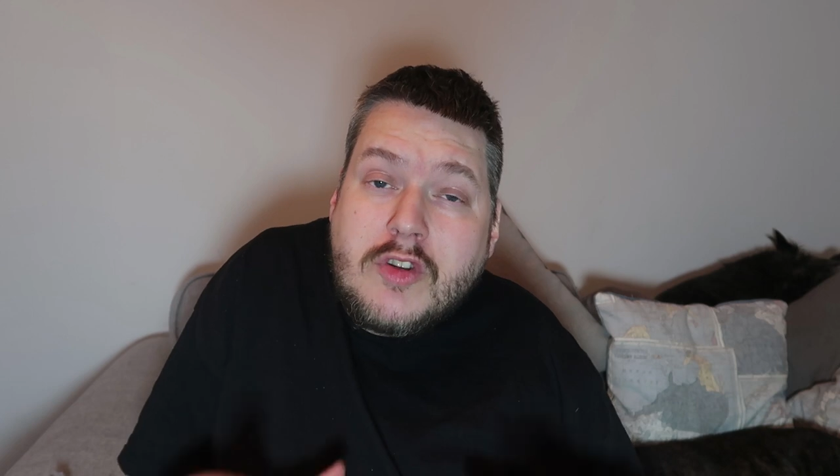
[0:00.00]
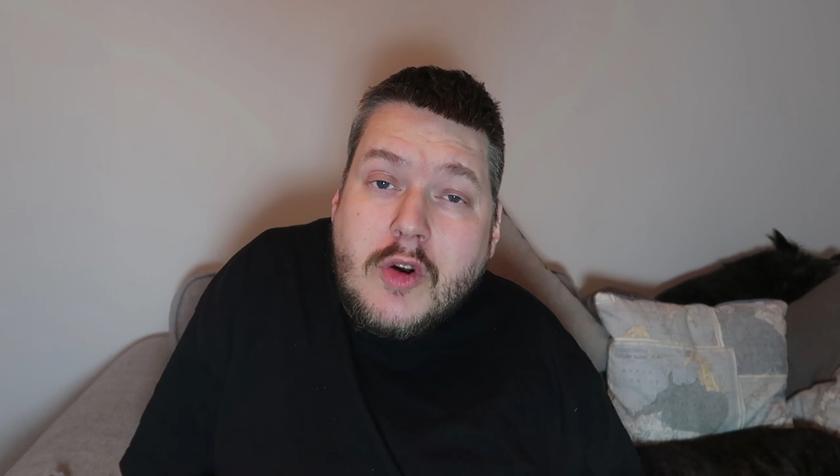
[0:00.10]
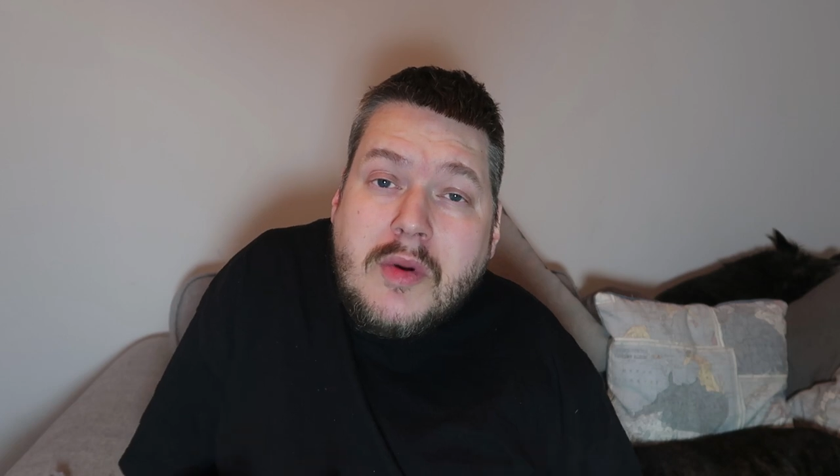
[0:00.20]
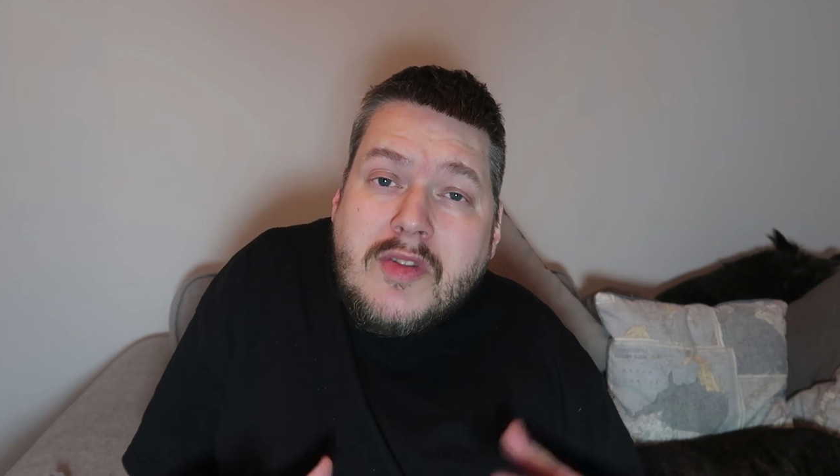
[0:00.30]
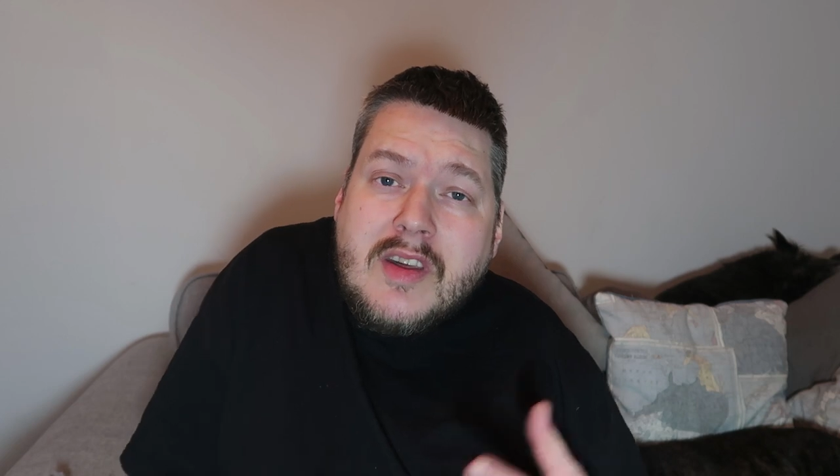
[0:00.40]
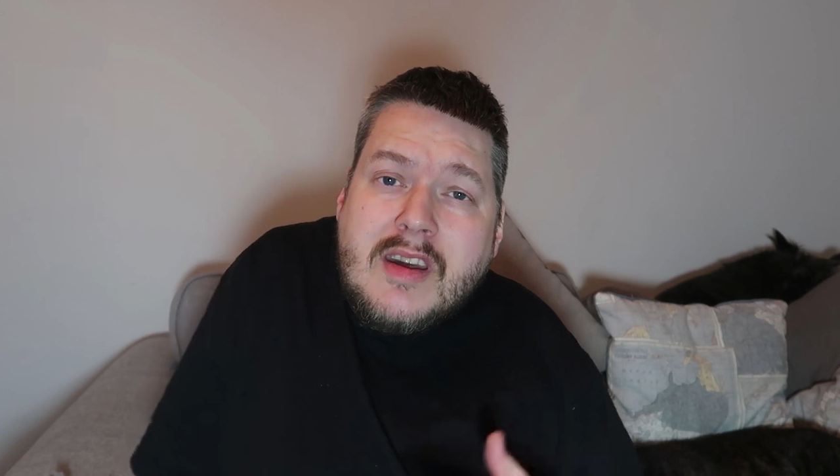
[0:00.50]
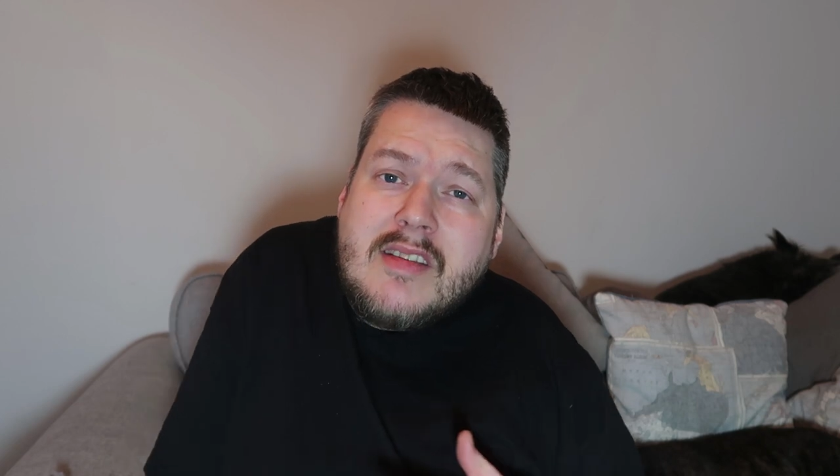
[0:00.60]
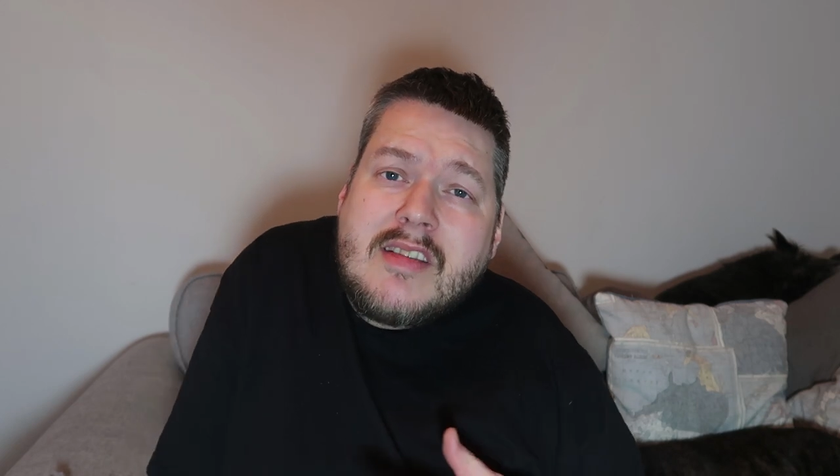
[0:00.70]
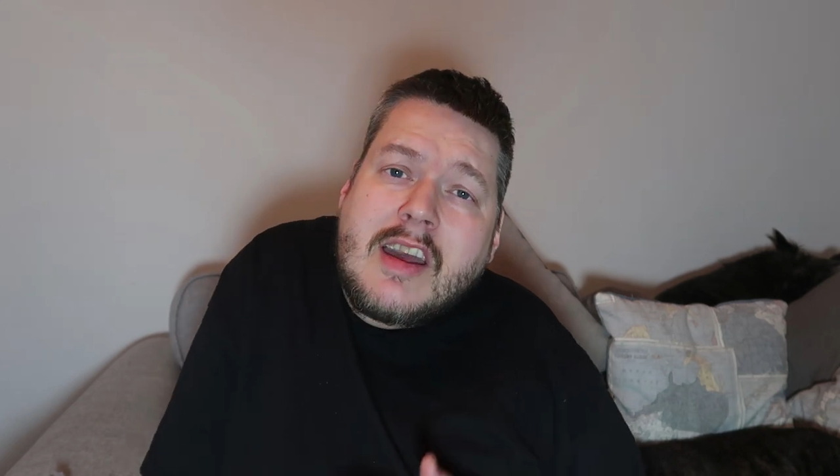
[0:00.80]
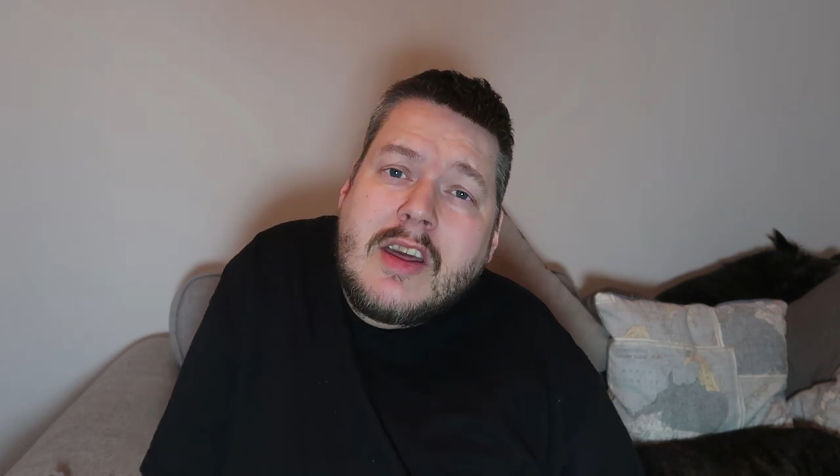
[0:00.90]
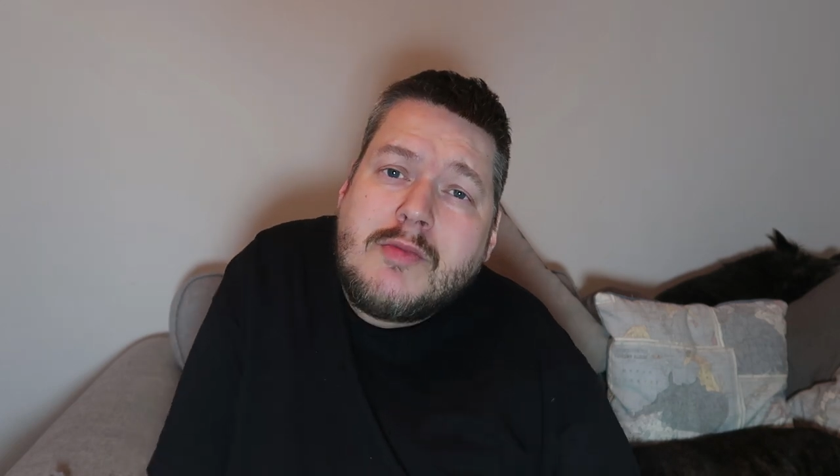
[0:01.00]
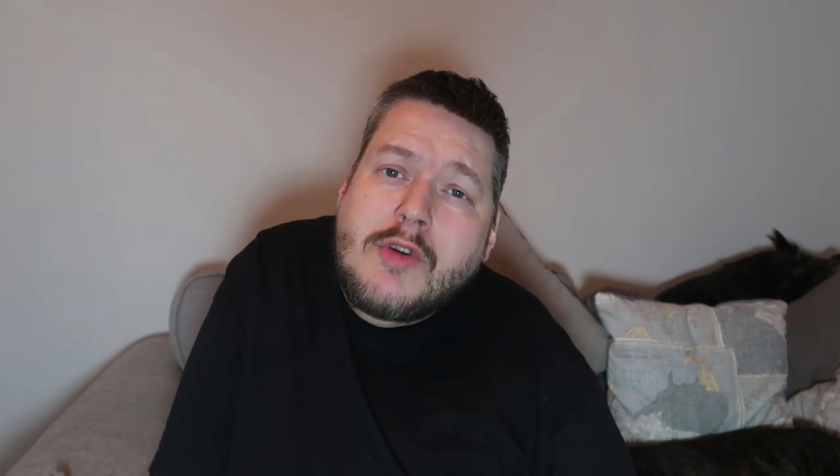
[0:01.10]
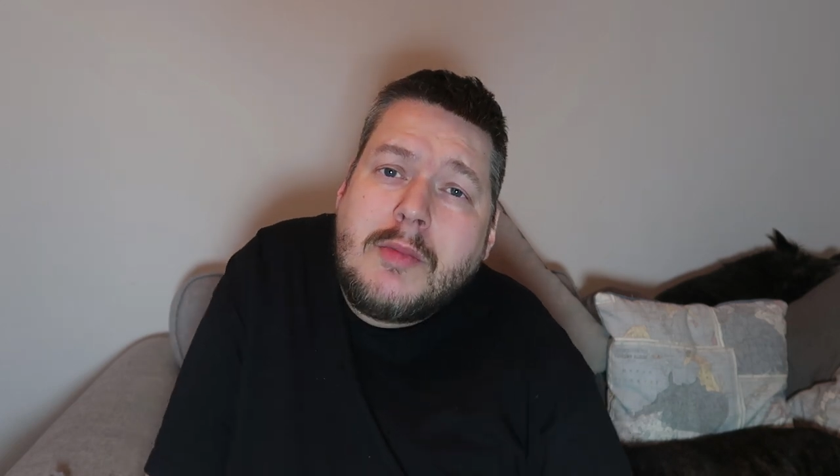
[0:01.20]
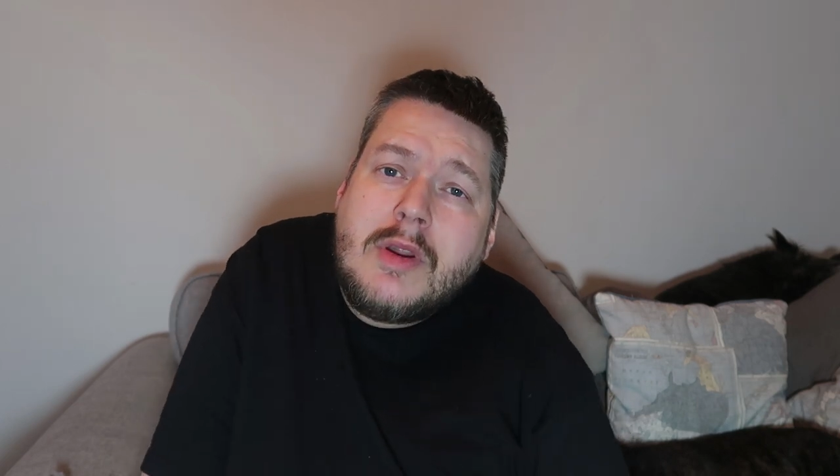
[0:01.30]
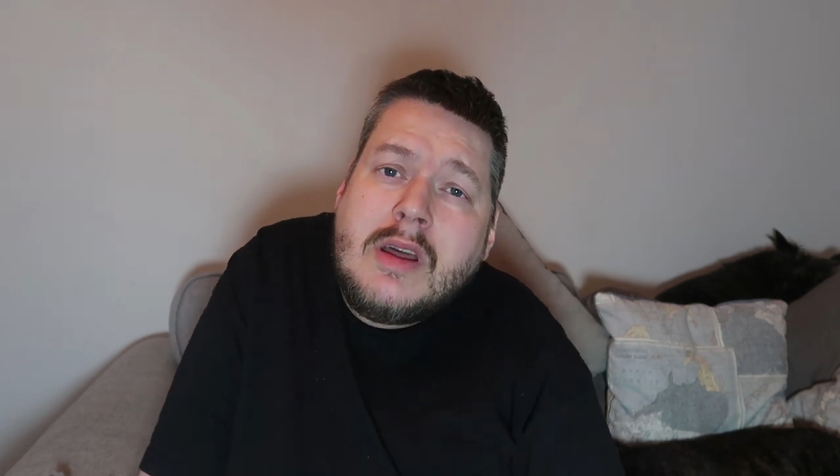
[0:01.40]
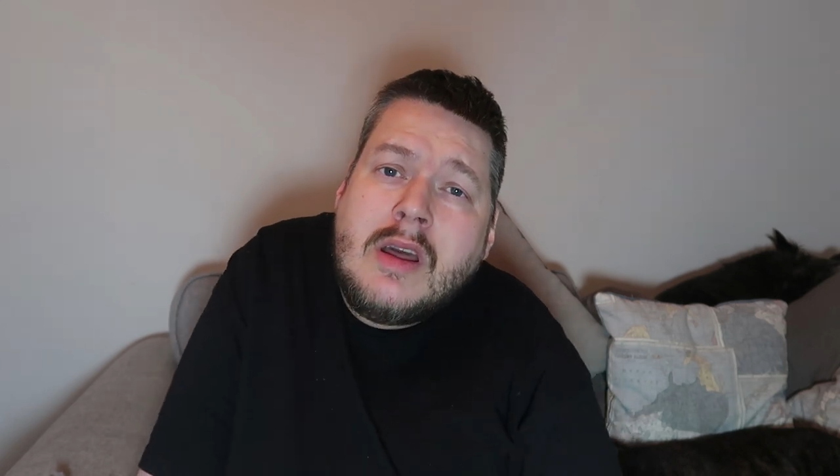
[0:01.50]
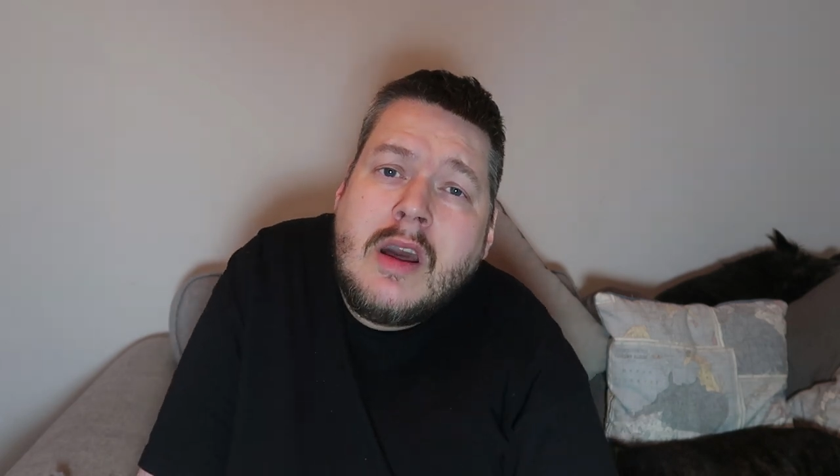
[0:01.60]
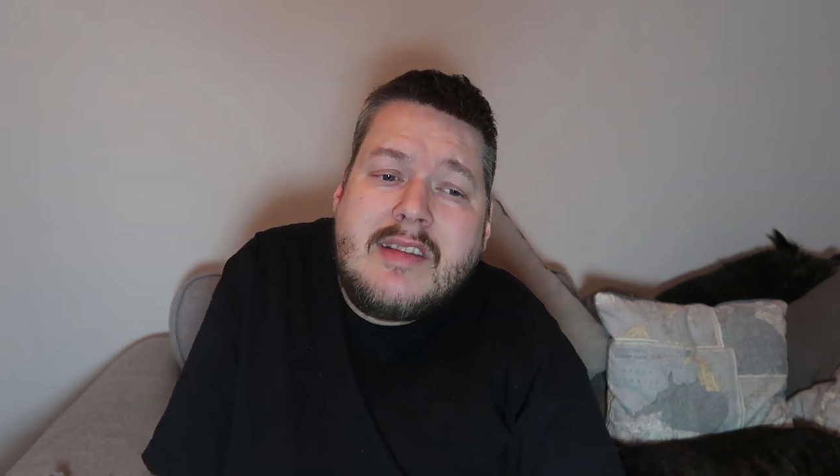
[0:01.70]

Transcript: doing things that you probably